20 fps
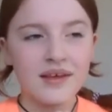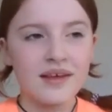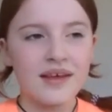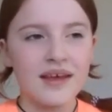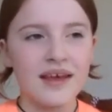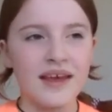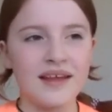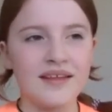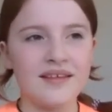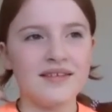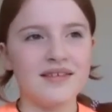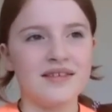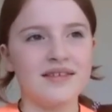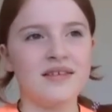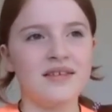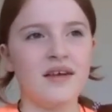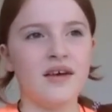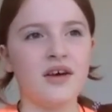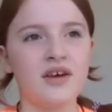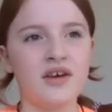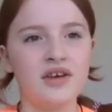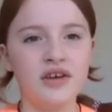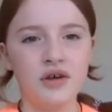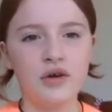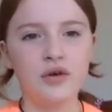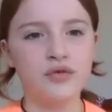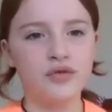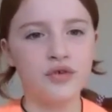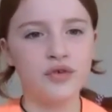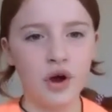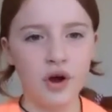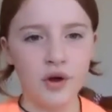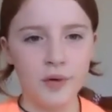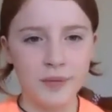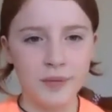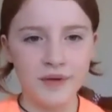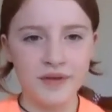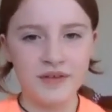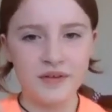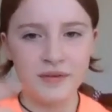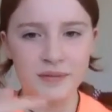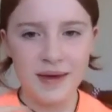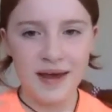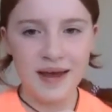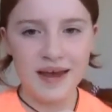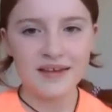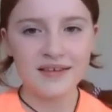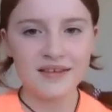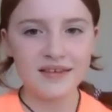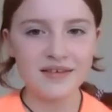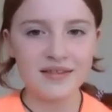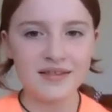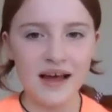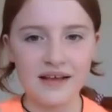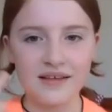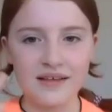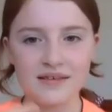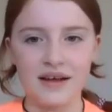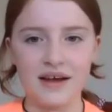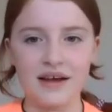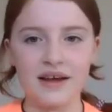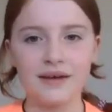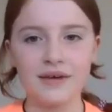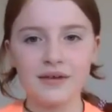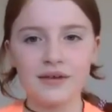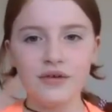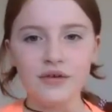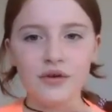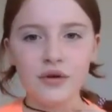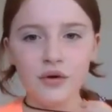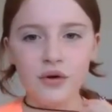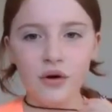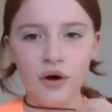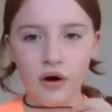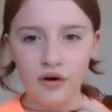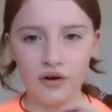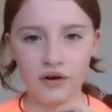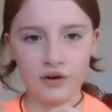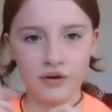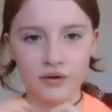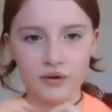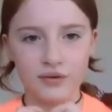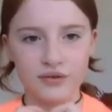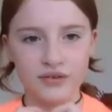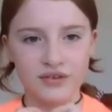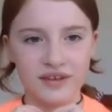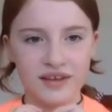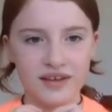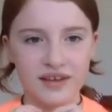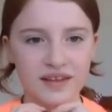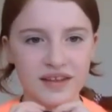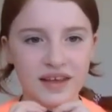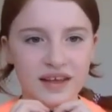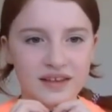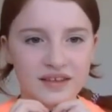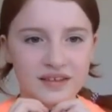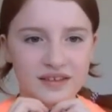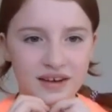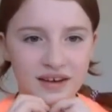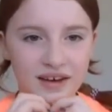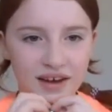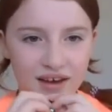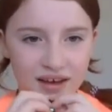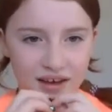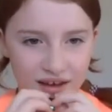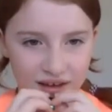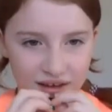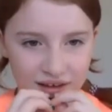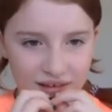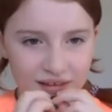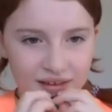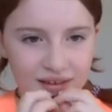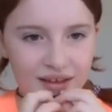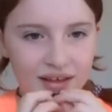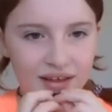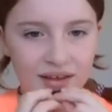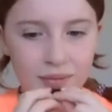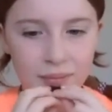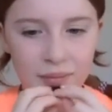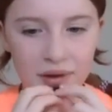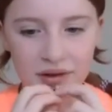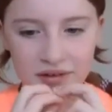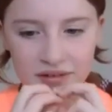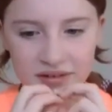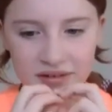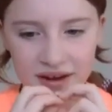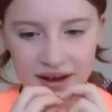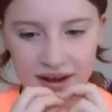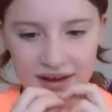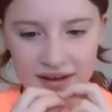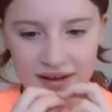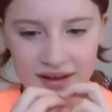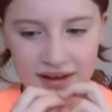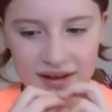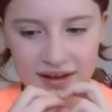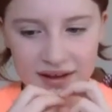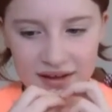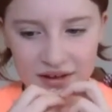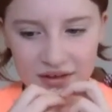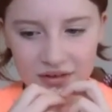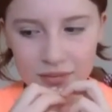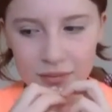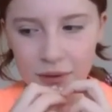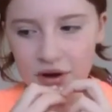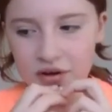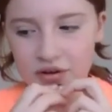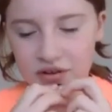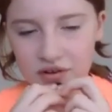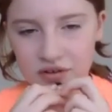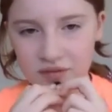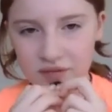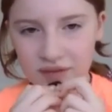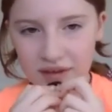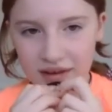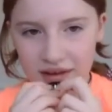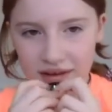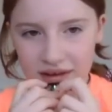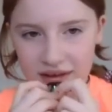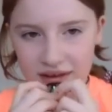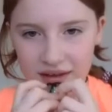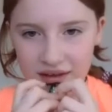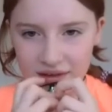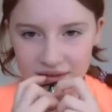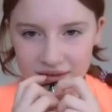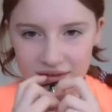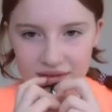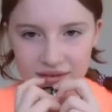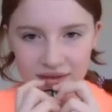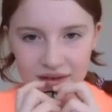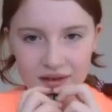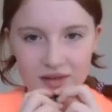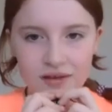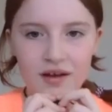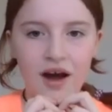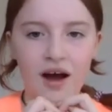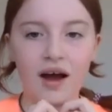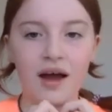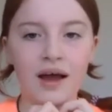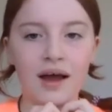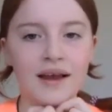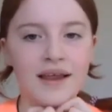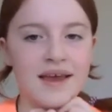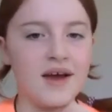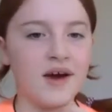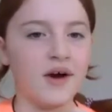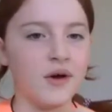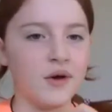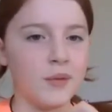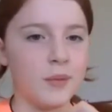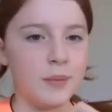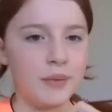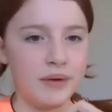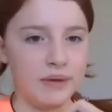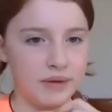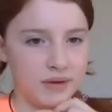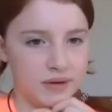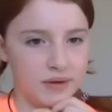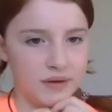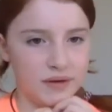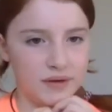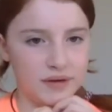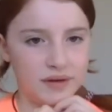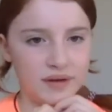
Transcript: it's a huge open space. There's like two corridors in the entire building because most of it is entirely open